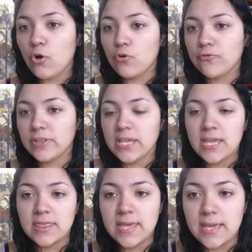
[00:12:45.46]

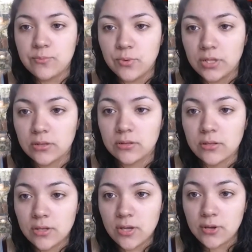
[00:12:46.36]
hopefully they will
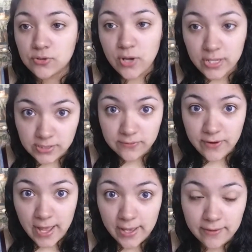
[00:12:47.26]
try to
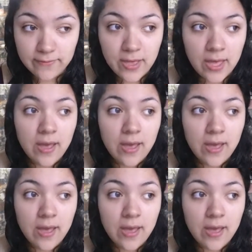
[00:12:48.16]
survive.